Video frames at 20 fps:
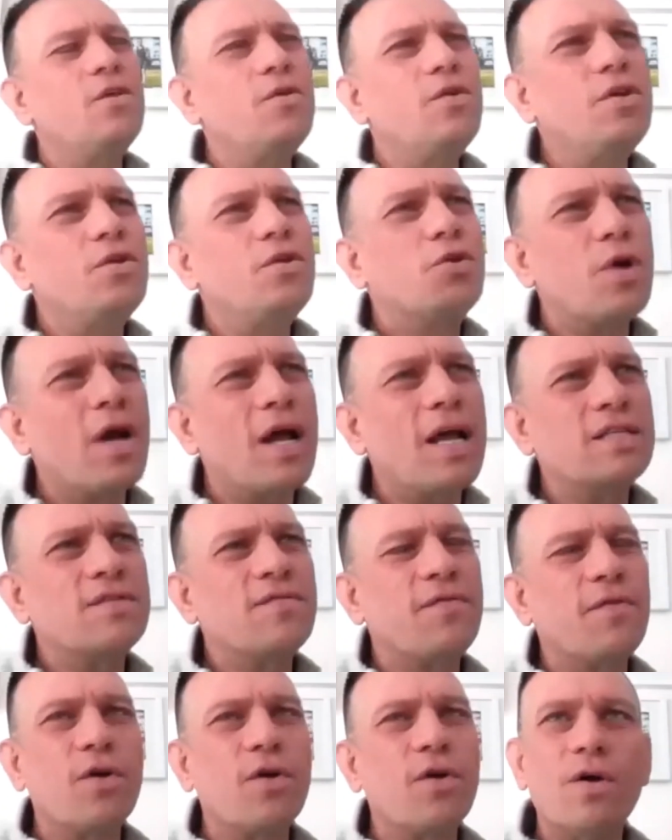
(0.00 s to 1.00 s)
you
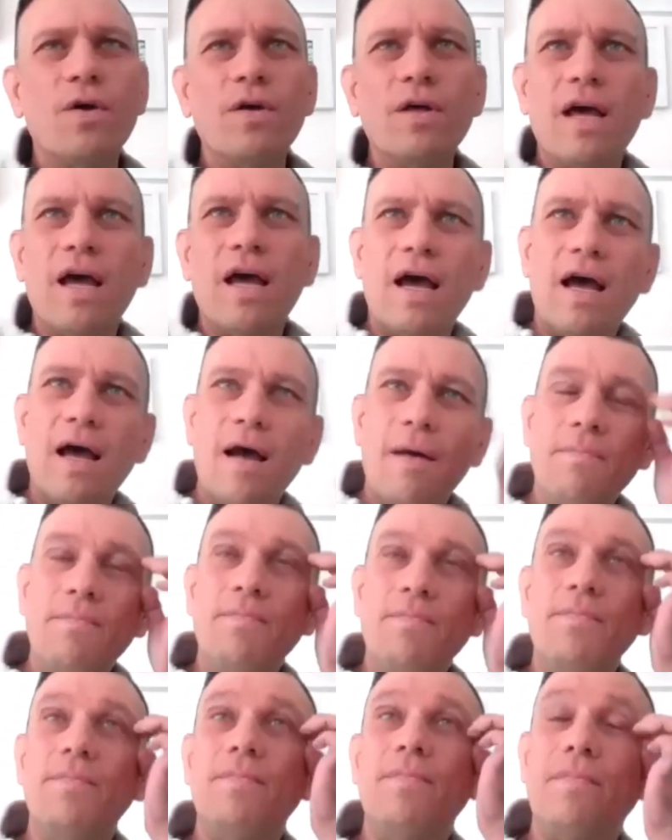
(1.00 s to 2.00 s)
transfer
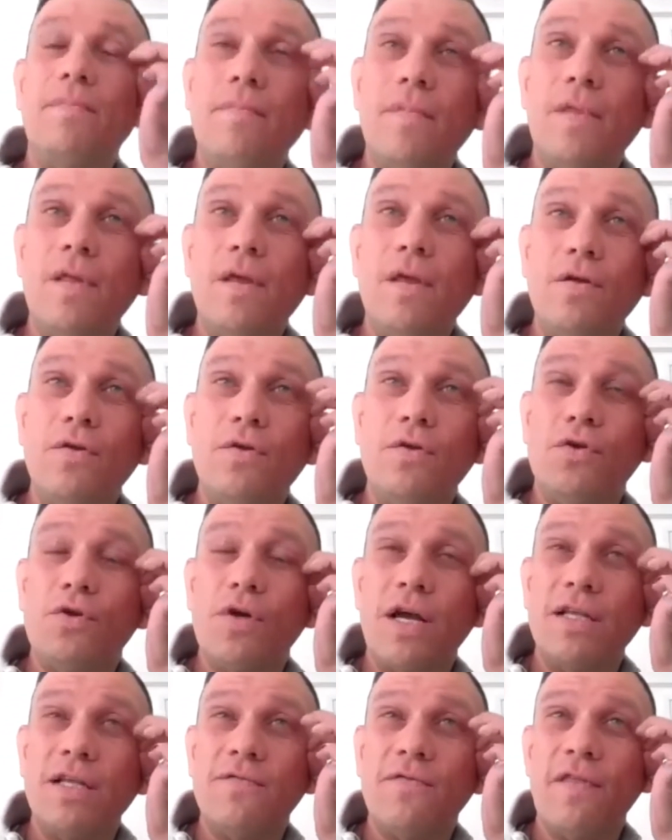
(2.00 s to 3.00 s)

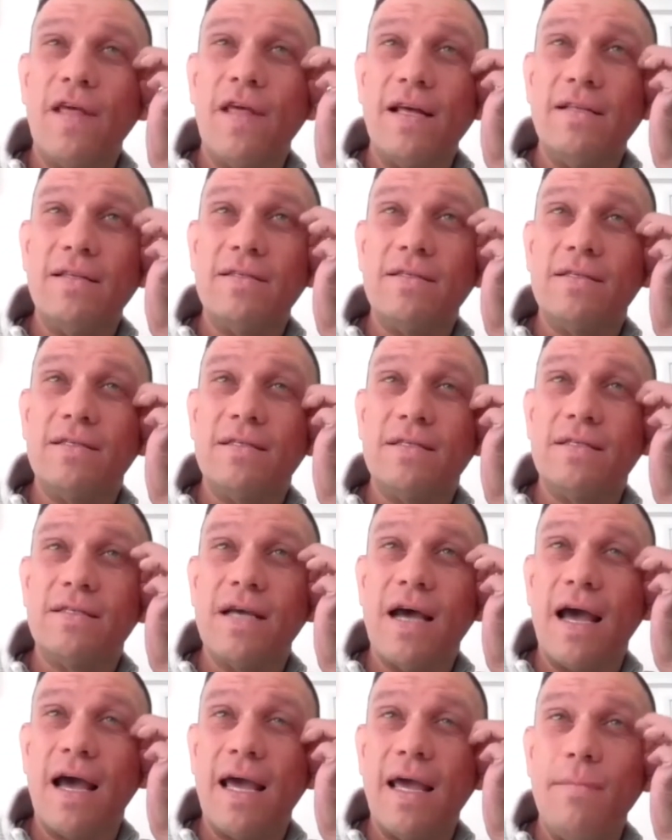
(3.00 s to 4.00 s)
that
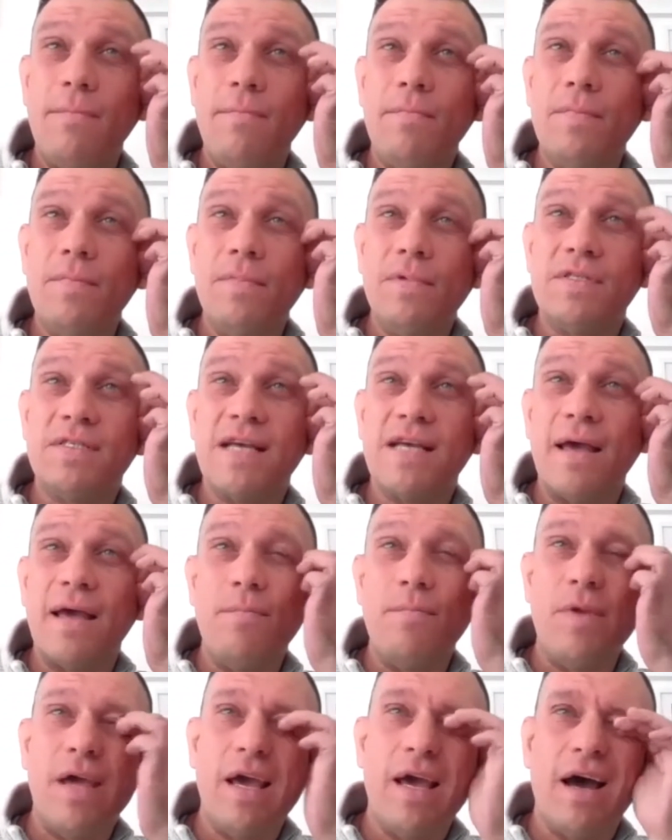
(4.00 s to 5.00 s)

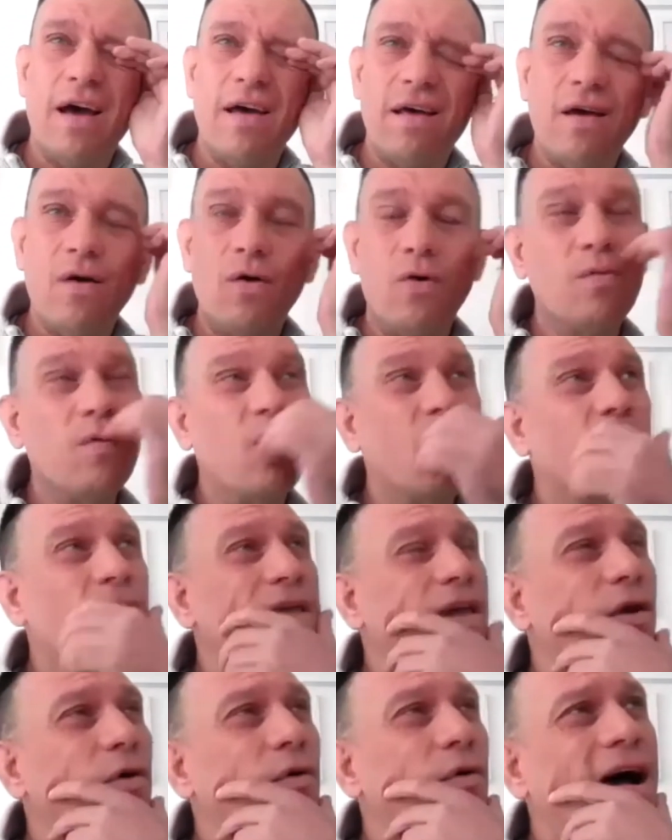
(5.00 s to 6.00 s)
same year or
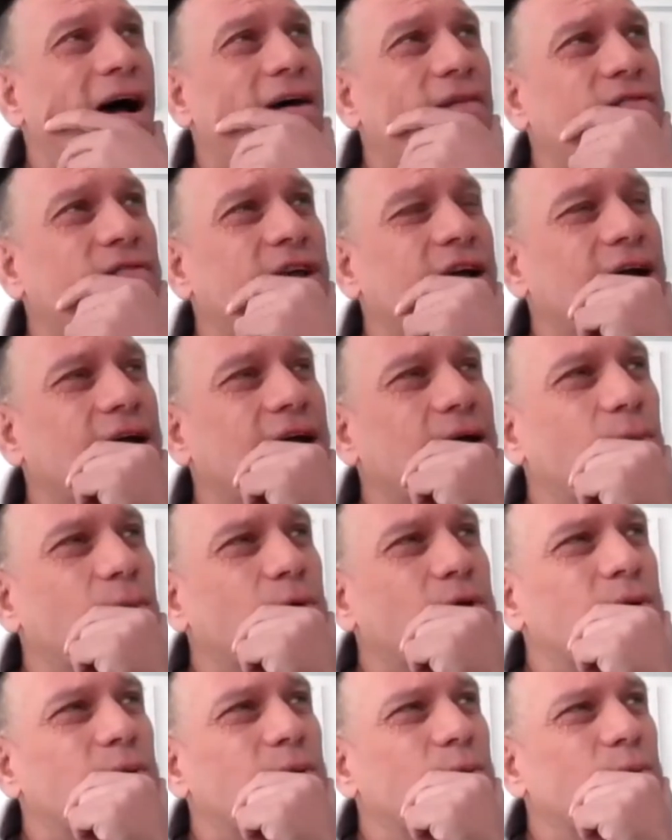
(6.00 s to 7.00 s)
year after,
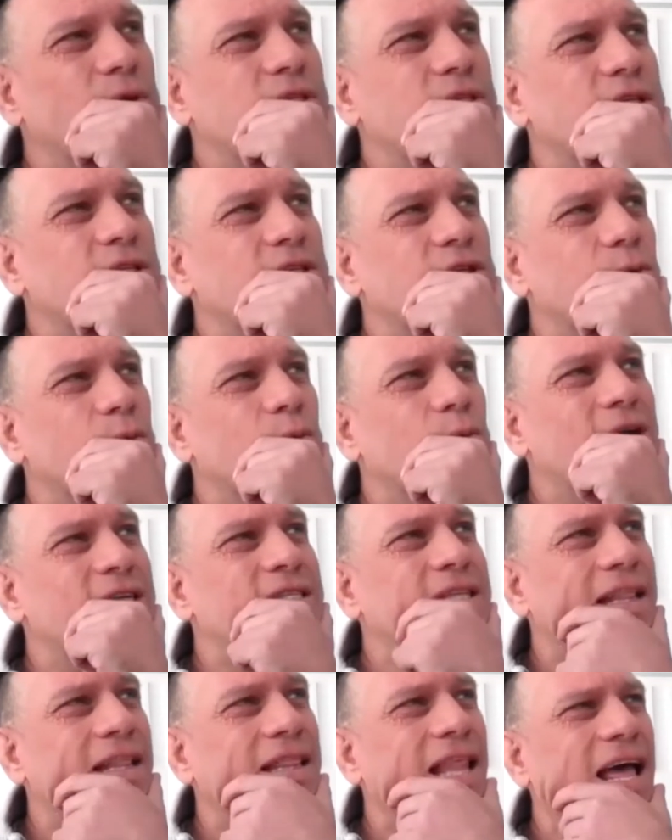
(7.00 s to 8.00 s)
was it to
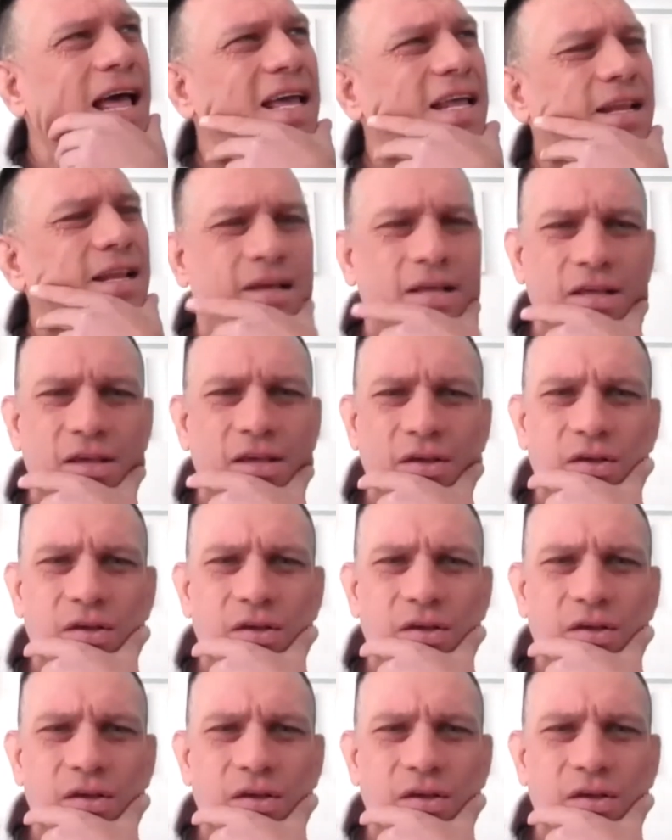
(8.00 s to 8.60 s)
West Adelaide?